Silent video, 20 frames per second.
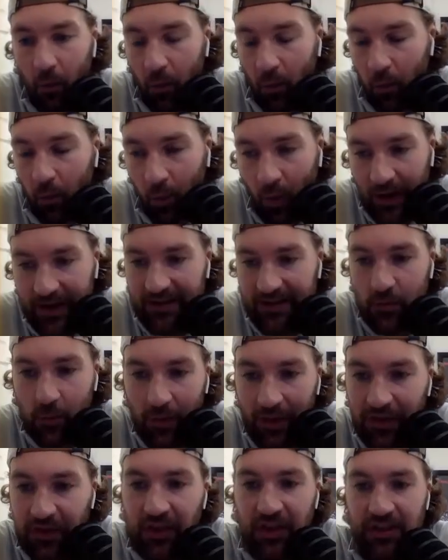what is
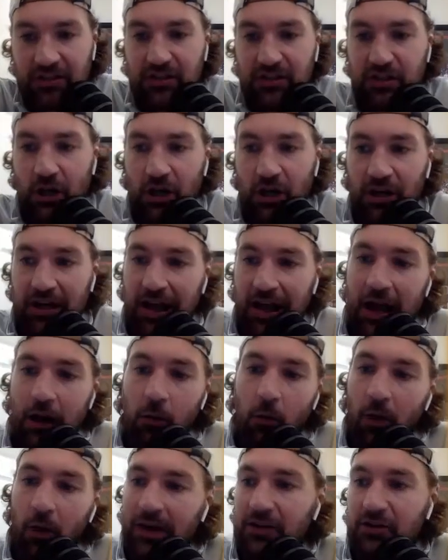with this start, and
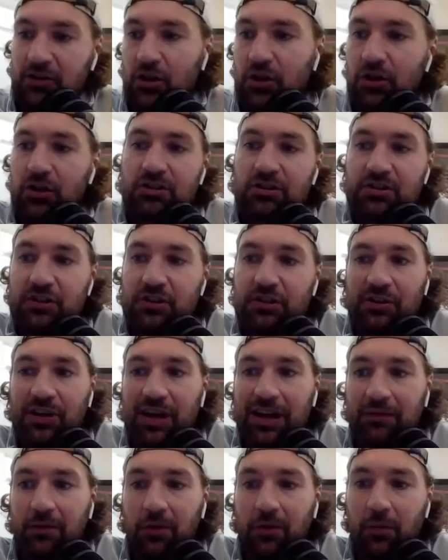what is your concern
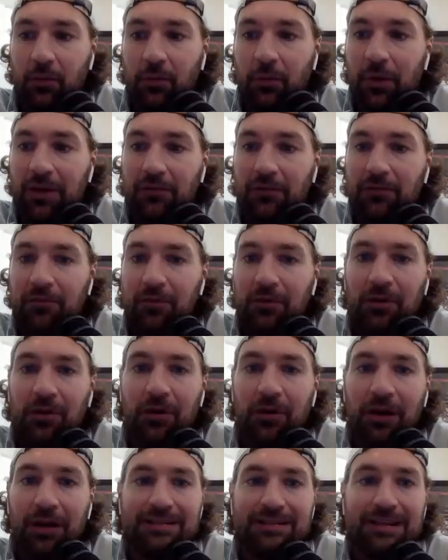level? But
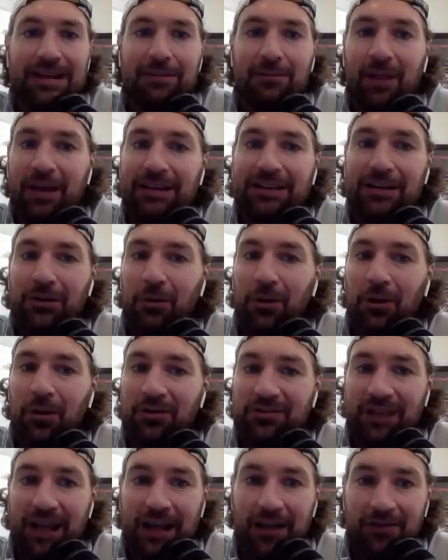for a team like the
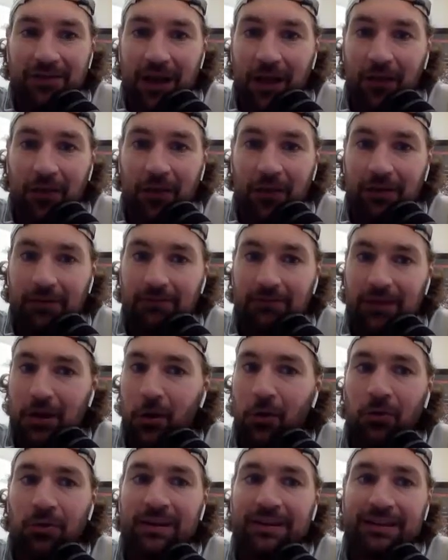Oilers, I have nothing. The
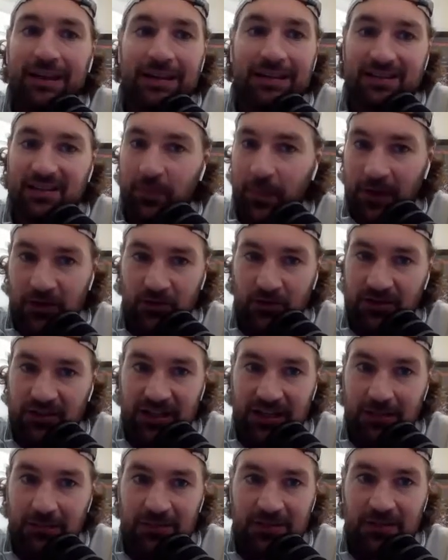only thing is special
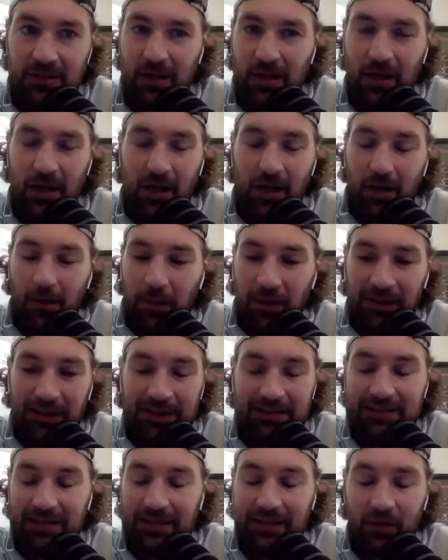teams. But
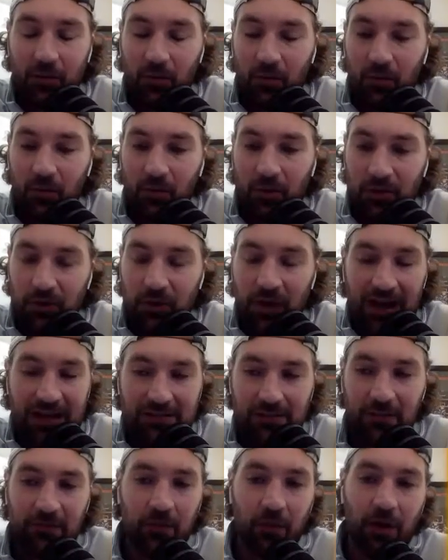listening to you
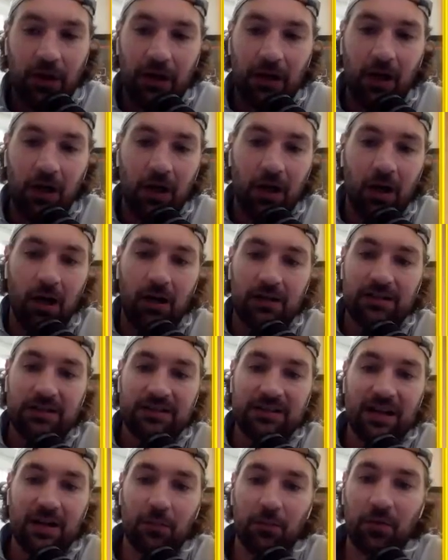guys before I got on, you
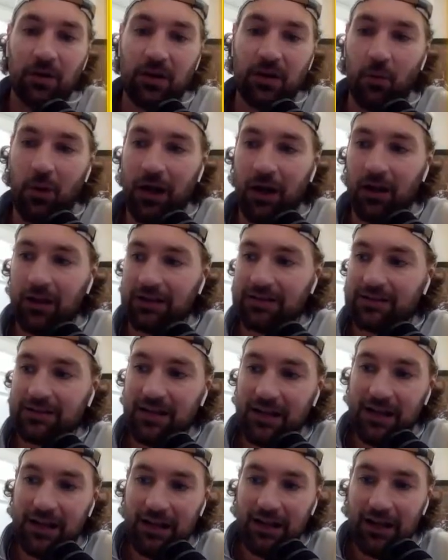said it pretty well. It's
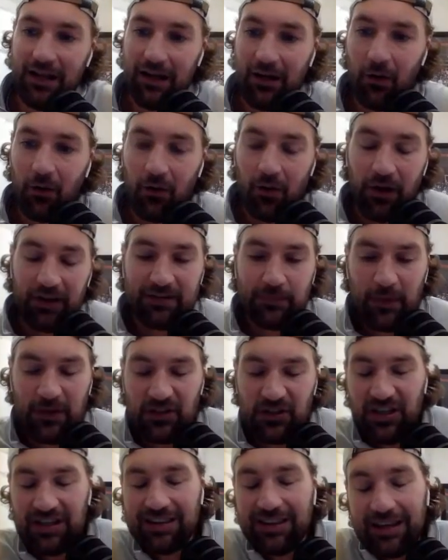
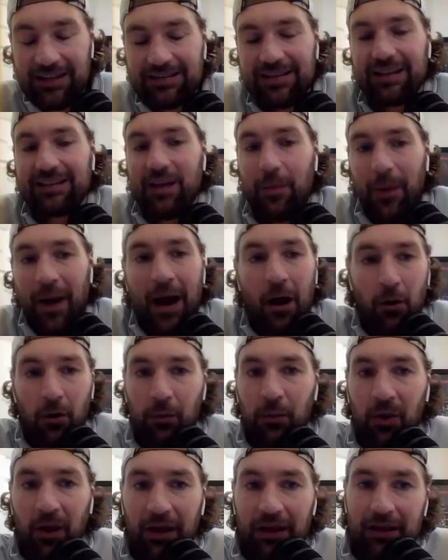especially things like the power
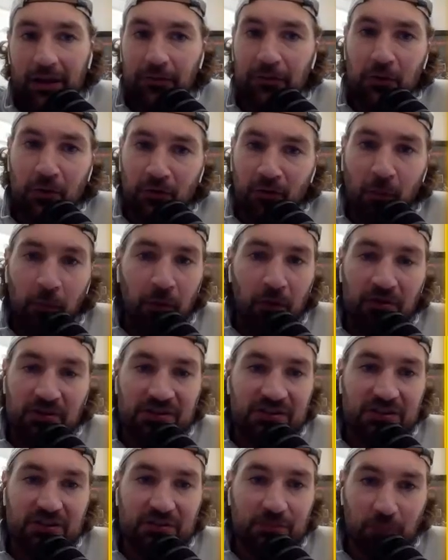play. If you have a
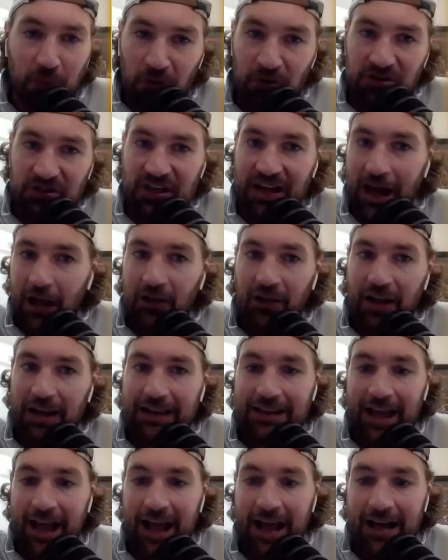personnel
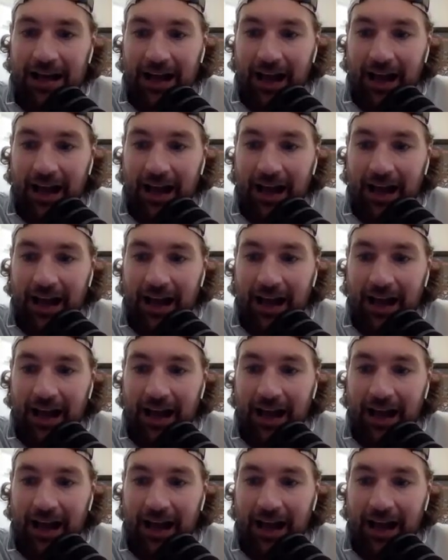like that,